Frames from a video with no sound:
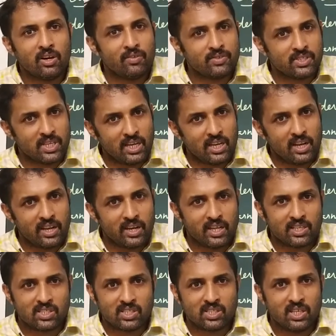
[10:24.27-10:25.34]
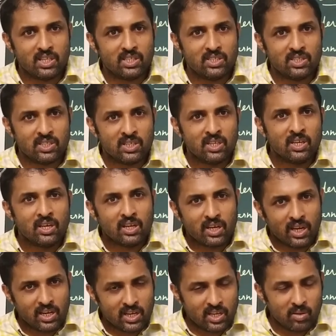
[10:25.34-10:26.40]
of sale and exchange,
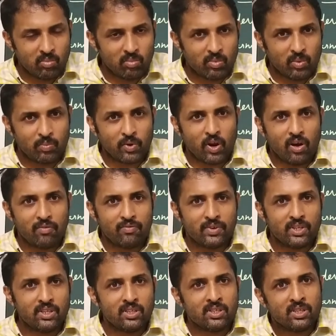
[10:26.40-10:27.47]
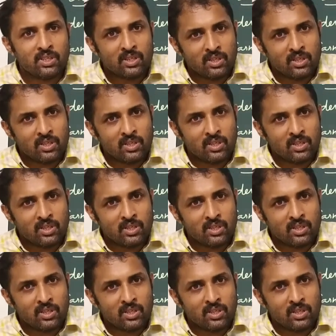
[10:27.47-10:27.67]
getting profit